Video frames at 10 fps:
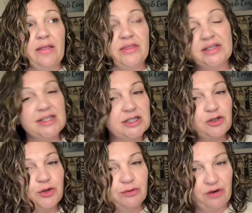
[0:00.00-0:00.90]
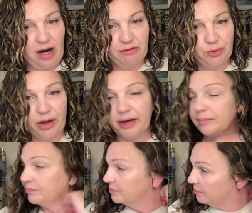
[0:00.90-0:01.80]
This isn't true for everyone,
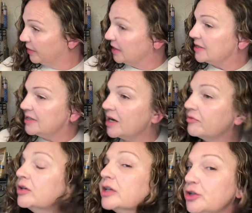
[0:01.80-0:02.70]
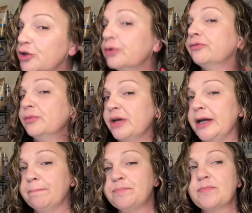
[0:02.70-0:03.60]
but it's definitely true for me.
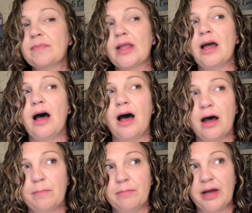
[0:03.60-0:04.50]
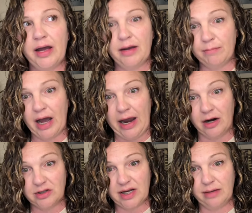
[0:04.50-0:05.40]
and my
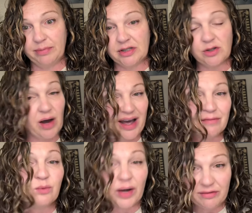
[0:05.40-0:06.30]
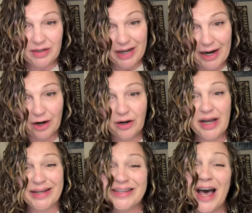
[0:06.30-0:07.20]
hair type. So I have wavy hair.
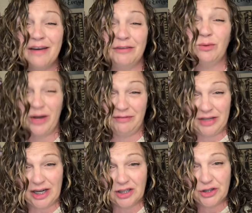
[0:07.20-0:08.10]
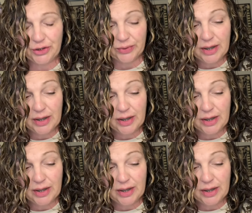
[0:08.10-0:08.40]
It's heavy wavy hair too.